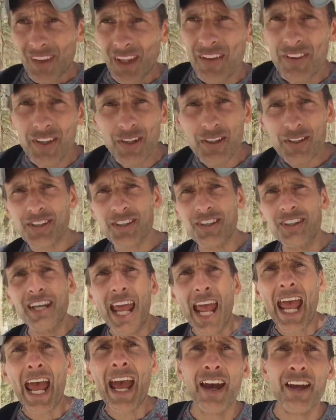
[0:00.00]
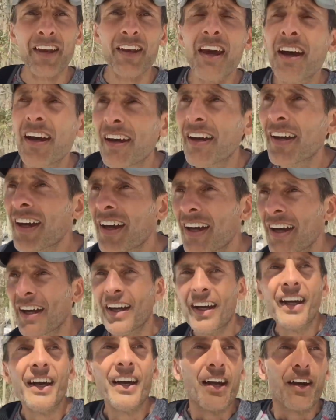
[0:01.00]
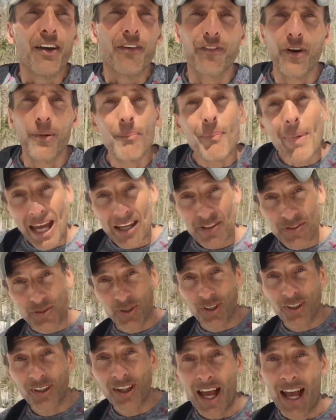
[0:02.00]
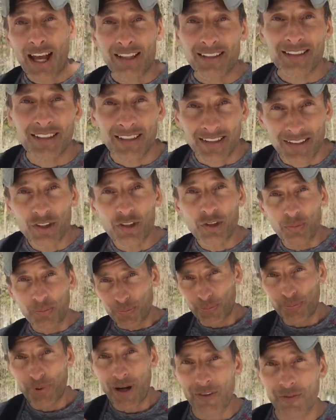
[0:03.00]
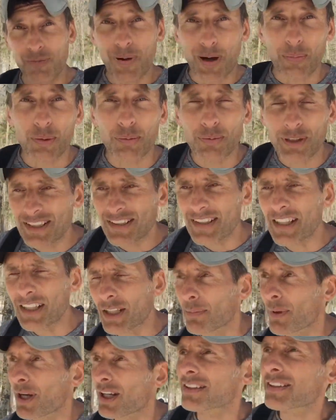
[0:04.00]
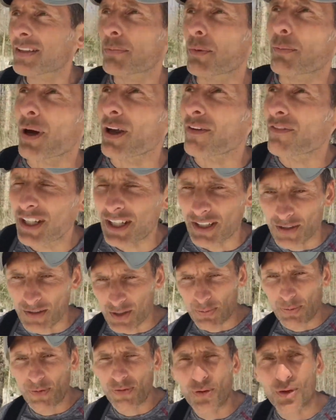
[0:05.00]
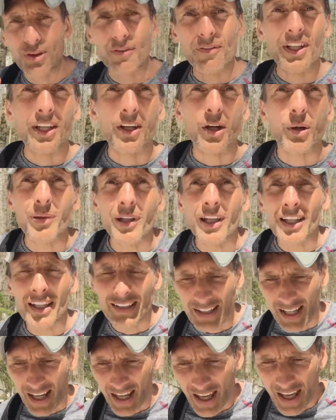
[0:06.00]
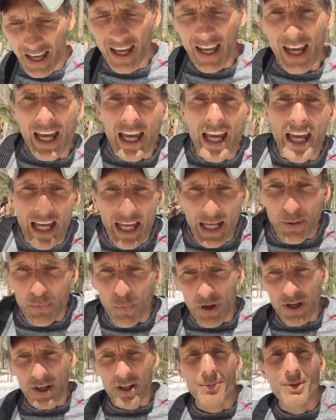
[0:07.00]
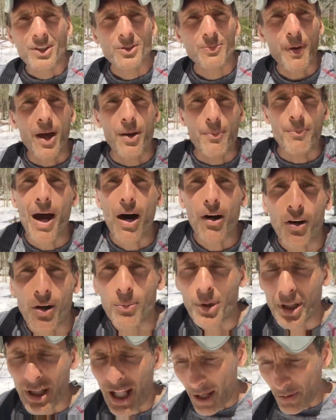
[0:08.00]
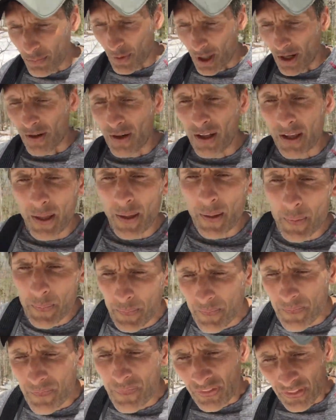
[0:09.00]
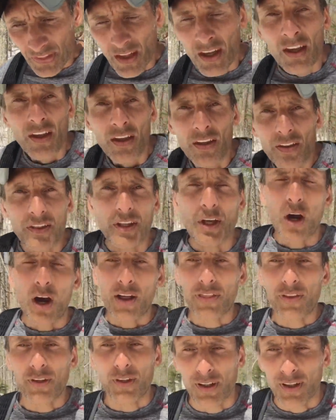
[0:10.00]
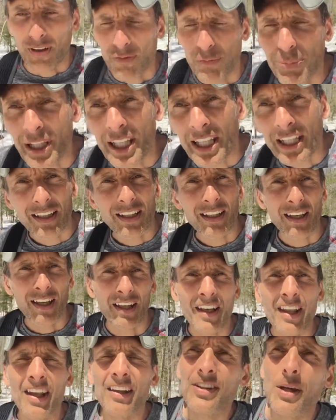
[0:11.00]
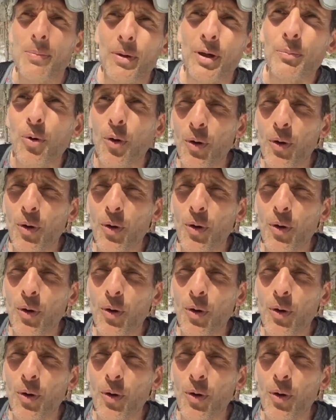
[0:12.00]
There's an ad for Masterclass, and you have probably seen them on some of my videos before the video plays. And one of them is by Malcolm Gladwell, the author of Blink and Tipping